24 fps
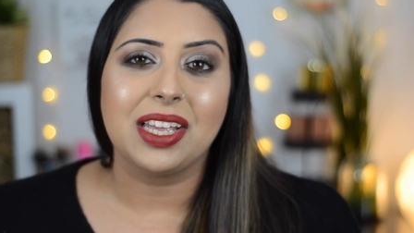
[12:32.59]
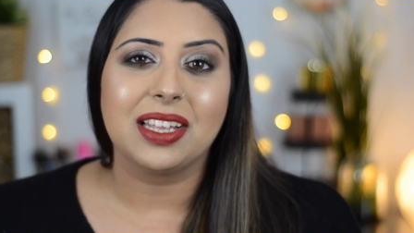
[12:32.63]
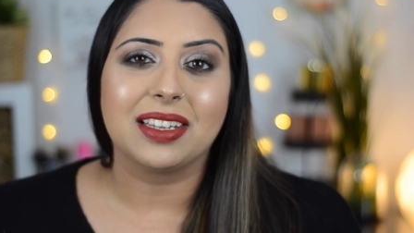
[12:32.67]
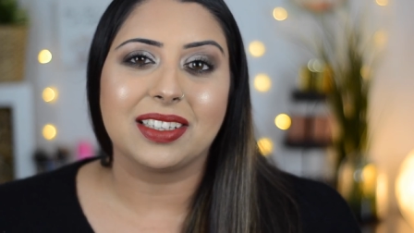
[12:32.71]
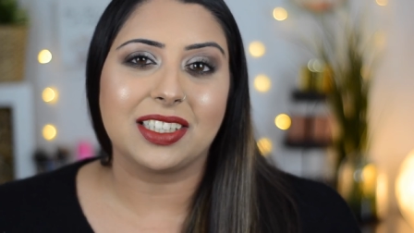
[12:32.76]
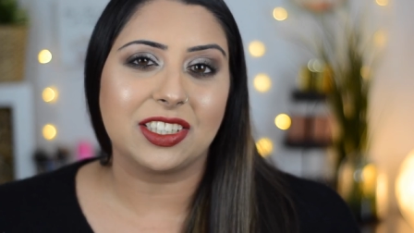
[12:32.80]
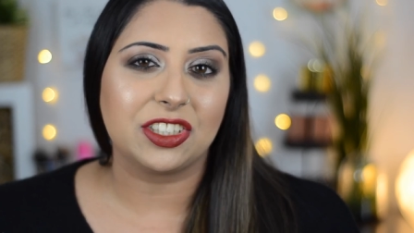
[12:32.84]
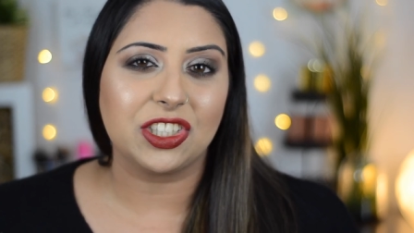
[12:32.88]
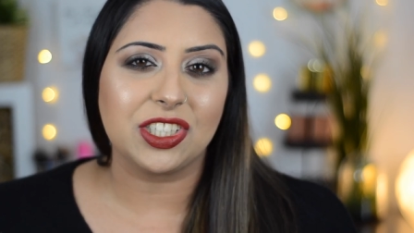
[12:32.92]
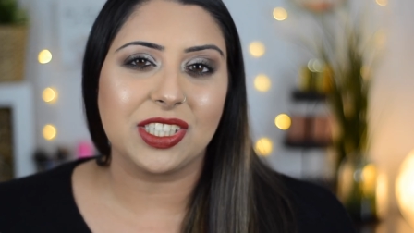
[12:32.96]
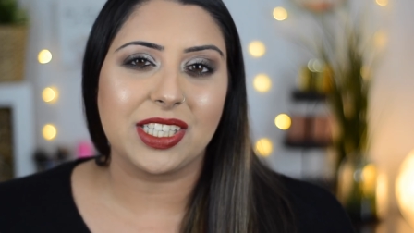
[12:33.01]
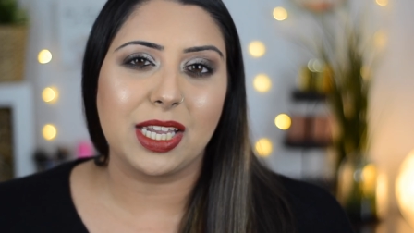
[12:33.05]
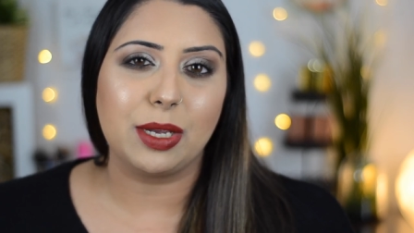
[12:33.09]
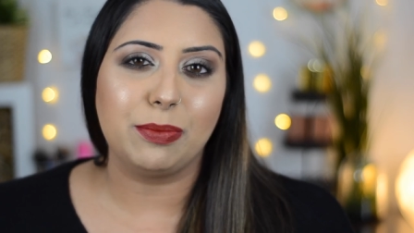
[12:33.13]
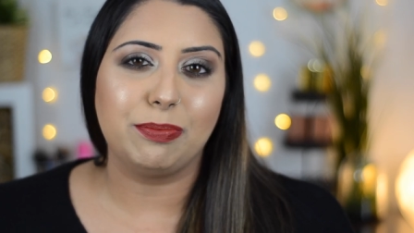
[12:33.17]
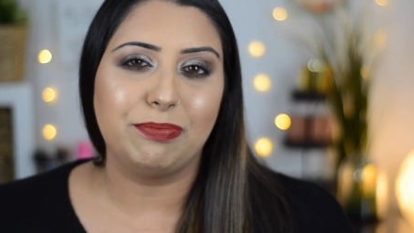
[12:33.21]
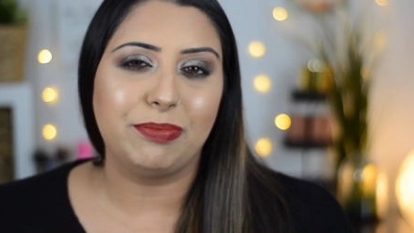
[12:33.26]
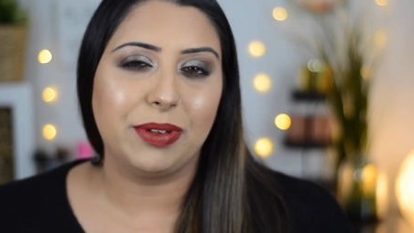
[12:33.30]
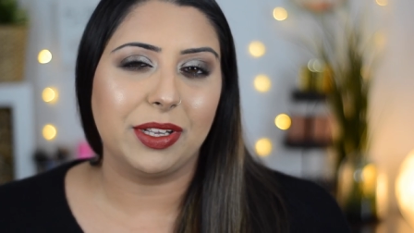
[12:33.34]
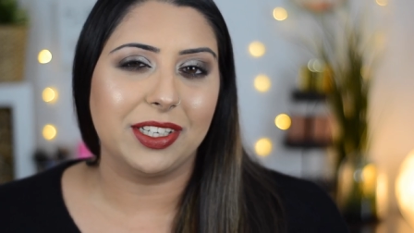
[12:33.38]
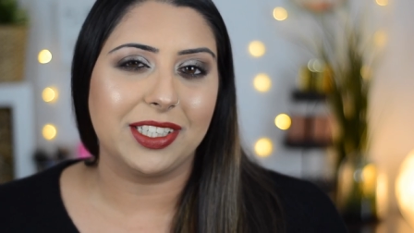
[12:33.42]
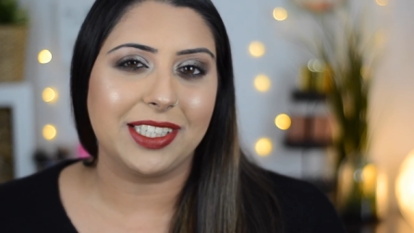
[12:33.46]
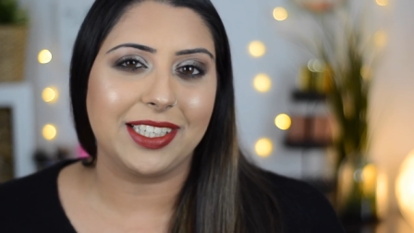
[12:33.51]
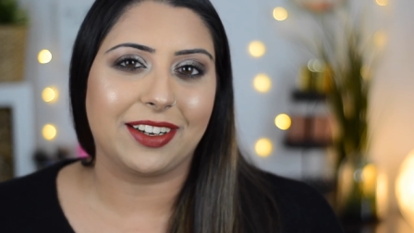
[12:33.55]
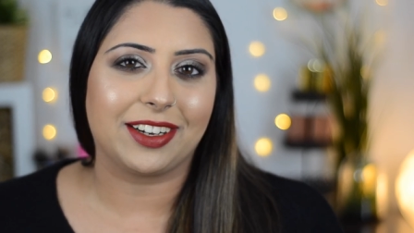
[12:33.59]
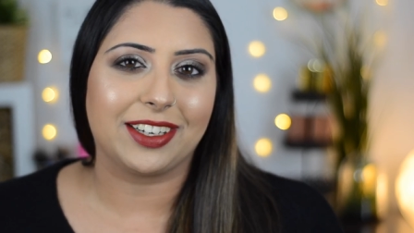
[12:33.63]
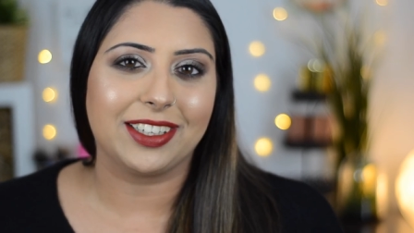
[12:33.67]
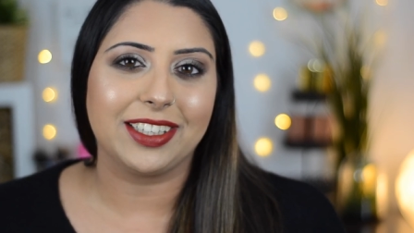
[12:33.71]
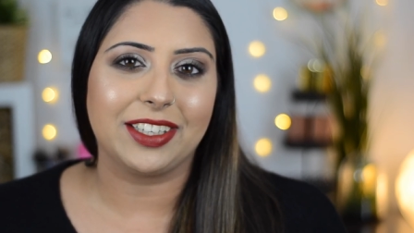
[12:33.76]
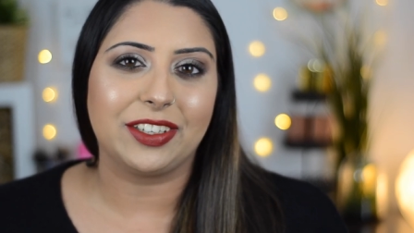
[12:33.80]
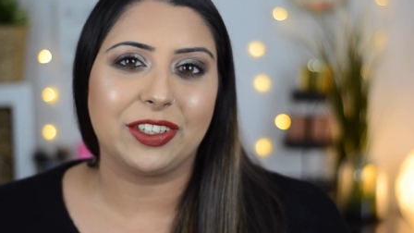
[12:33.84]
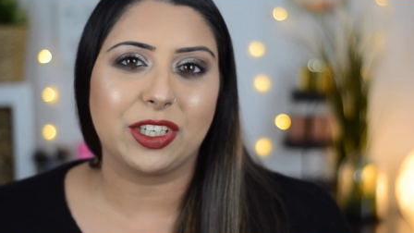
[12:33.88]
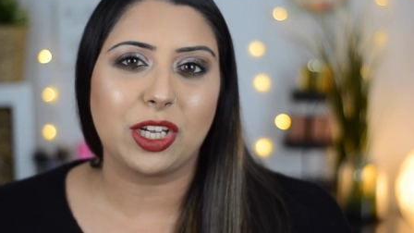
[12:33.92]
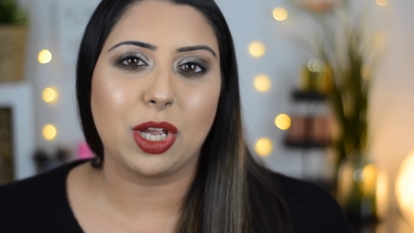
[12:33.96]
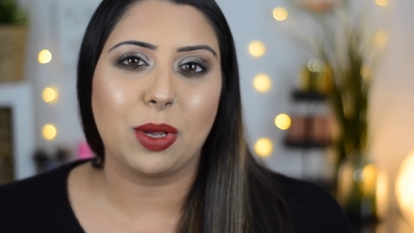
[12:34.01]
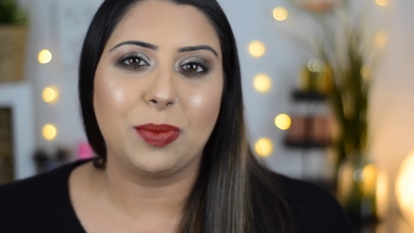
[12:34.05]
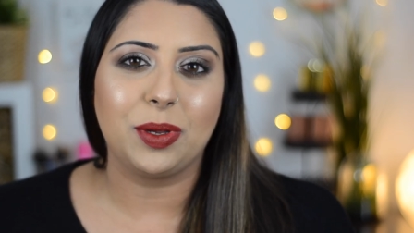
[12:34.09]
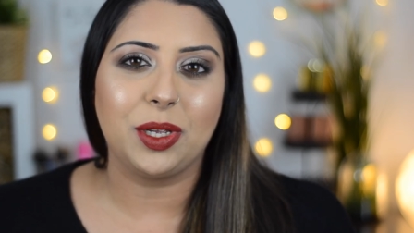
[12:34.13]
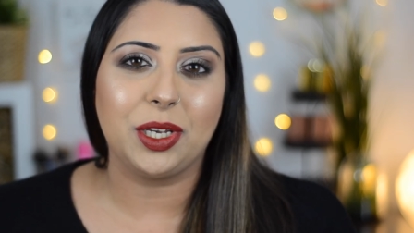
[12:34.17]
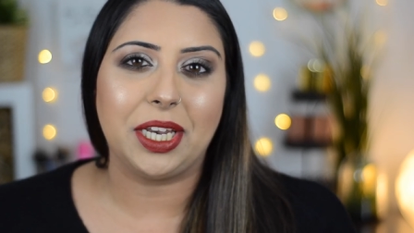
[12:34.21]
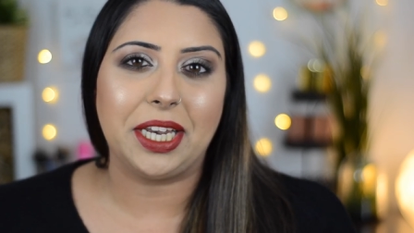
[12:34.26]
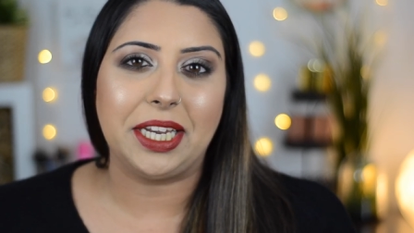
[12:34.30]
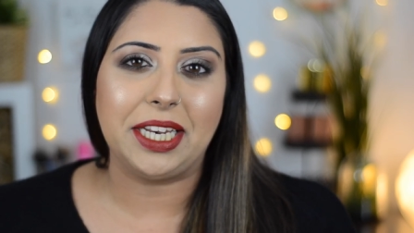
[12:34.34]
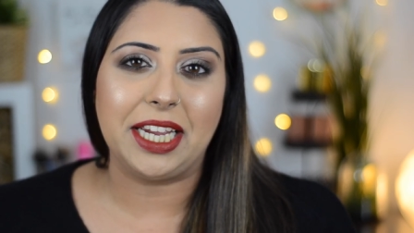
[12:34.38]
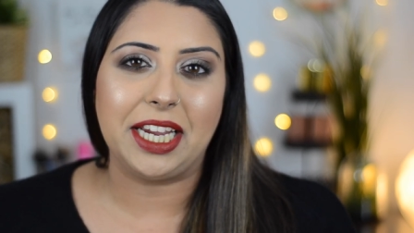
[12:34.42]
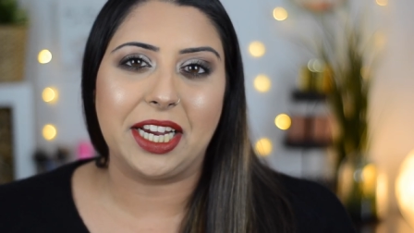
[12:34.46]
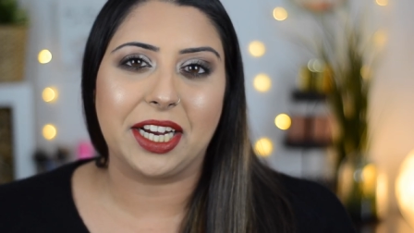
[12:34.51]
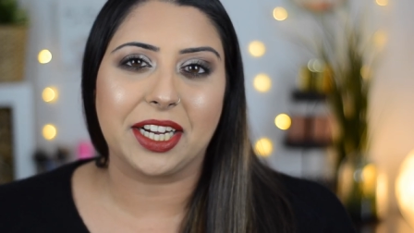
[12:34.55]
let's just keep building our little
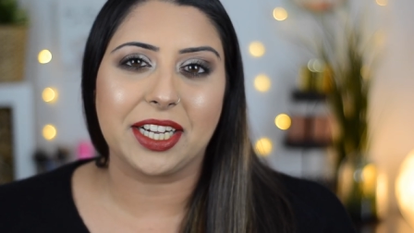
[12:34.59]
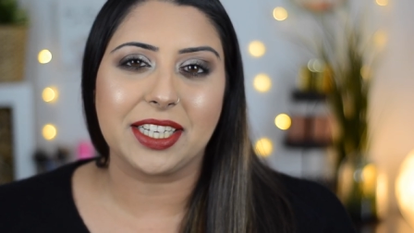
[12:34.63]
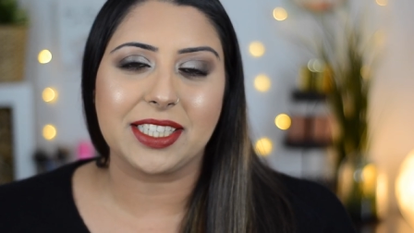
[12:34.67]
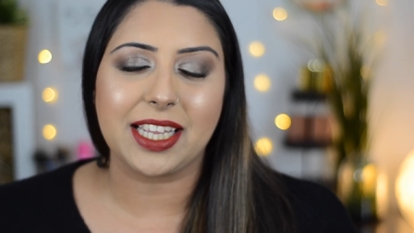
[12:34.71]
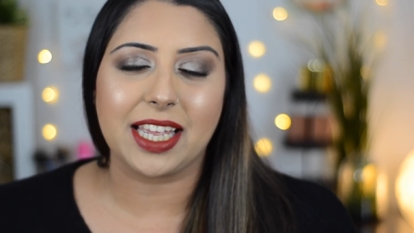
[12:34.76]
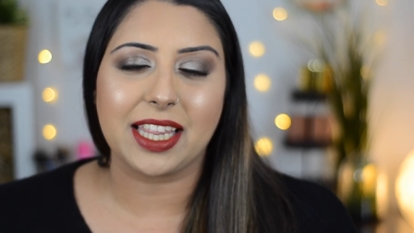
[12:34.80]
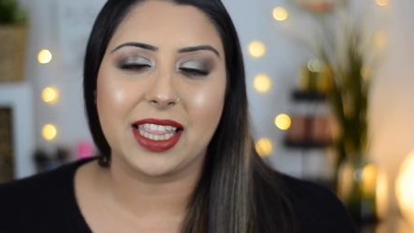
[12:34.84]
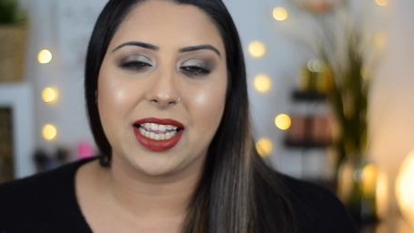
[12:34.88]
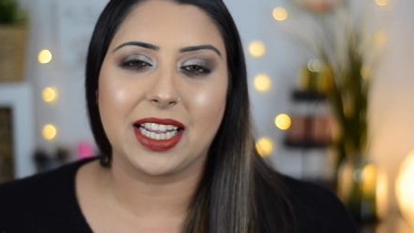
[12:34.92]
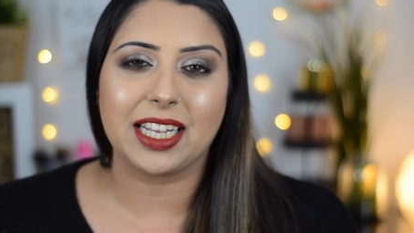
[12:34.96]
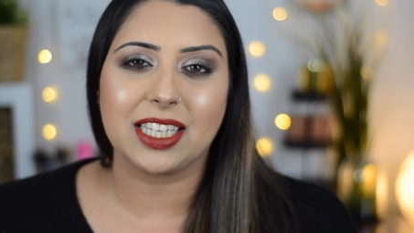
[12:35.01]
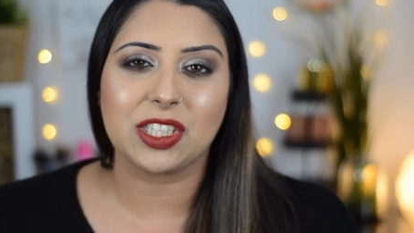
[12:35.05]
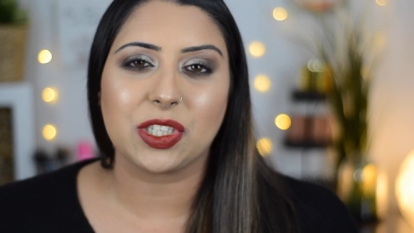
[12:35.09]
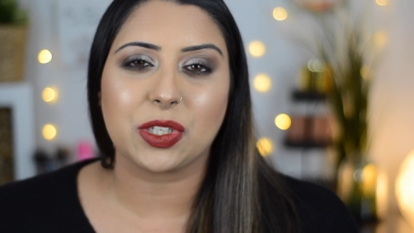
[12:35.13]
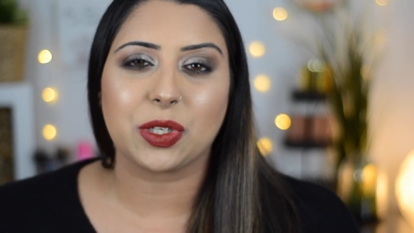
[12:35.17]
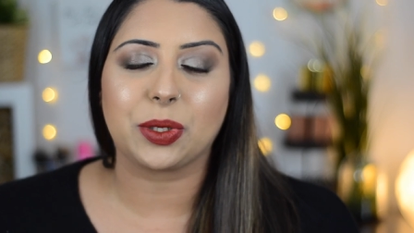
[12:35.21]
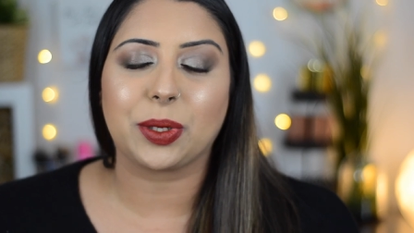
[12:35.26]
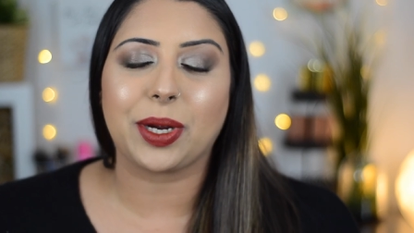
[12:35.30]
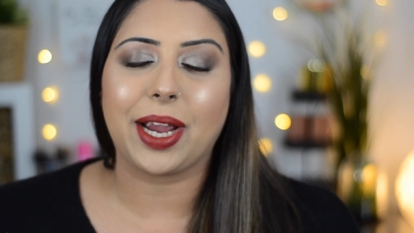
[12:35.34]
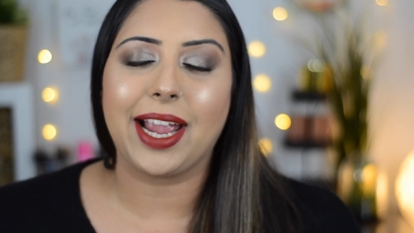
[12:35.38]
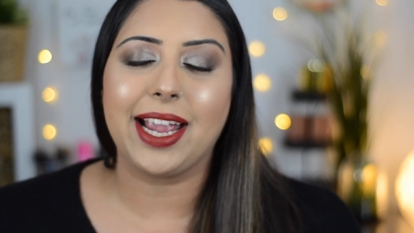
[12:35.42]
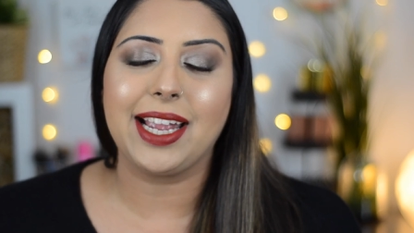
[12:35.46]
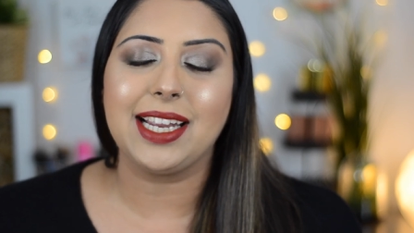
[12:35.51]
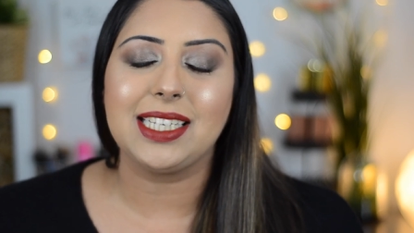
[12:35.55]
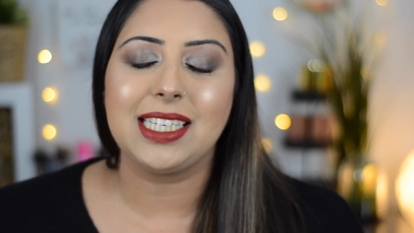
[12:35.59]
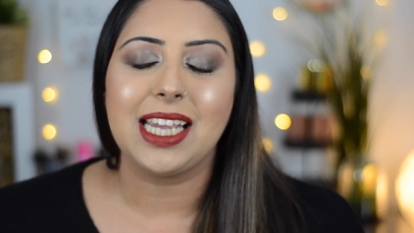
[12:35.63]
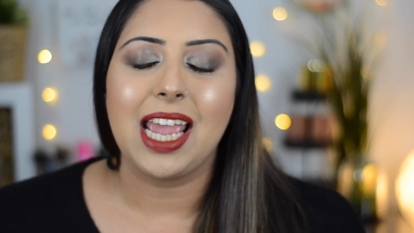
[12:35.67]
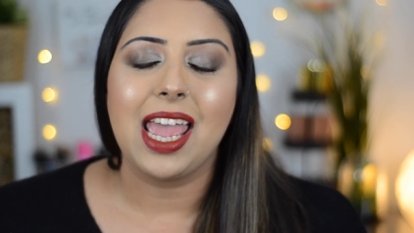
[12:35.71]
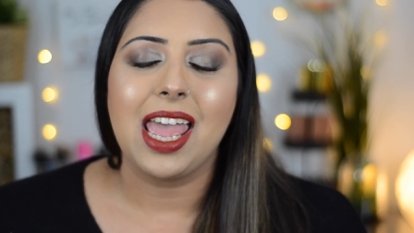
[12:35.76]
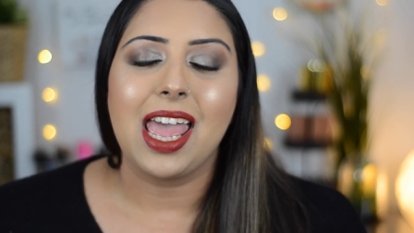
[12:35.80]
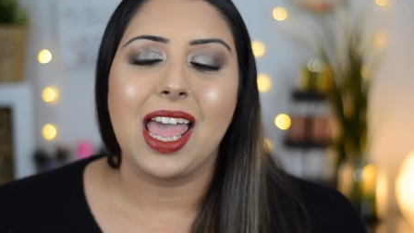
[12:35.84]
community here because I think it's great.